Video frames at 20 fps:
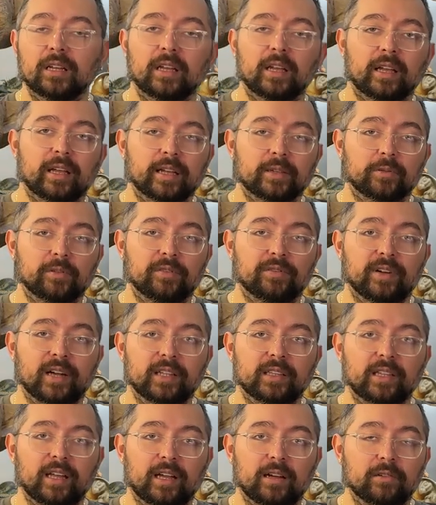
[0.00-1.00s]
I guess we'll
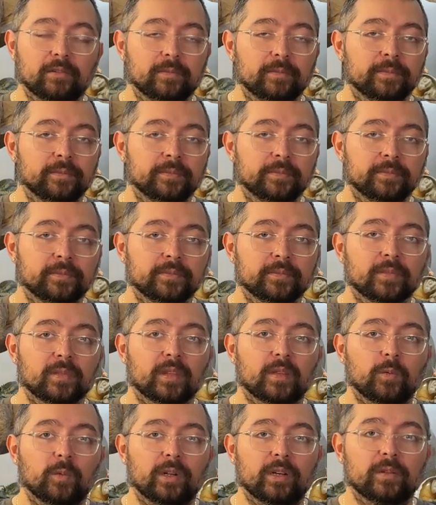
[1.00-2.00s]
find out
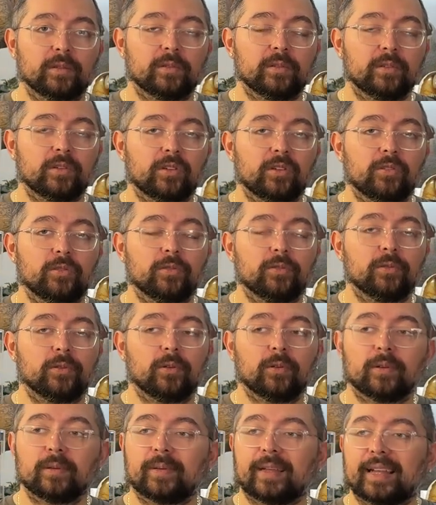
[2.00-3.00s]
when you
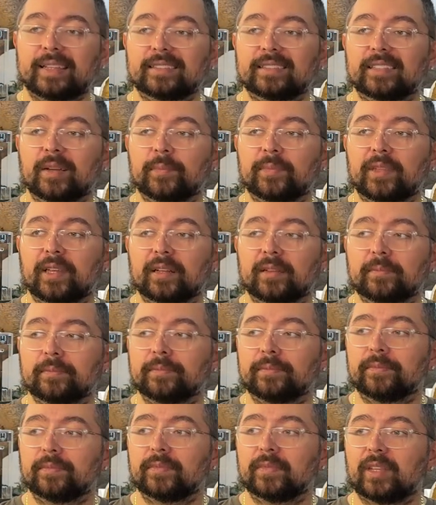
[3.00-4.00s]
get
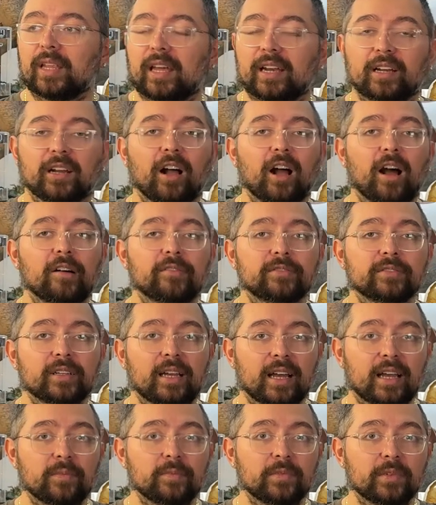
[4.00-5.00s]
something at an off
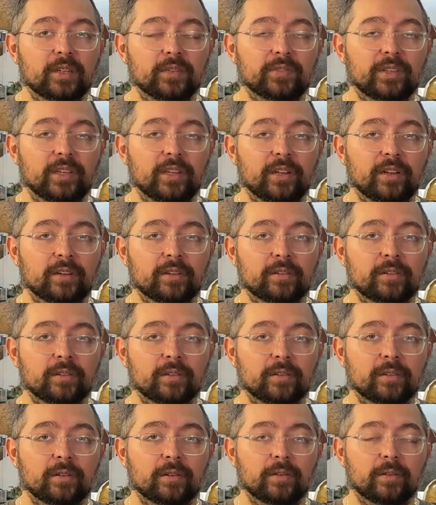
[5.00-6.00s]
time of the year,
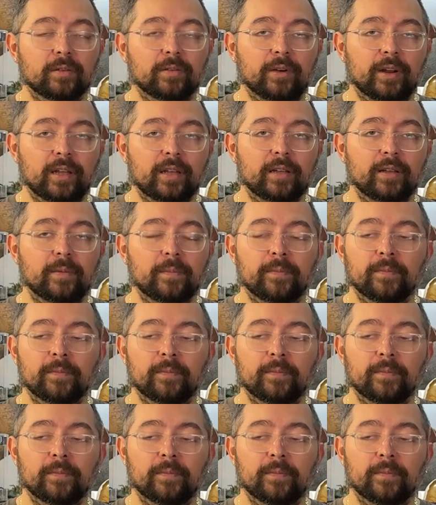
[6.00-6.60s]
right?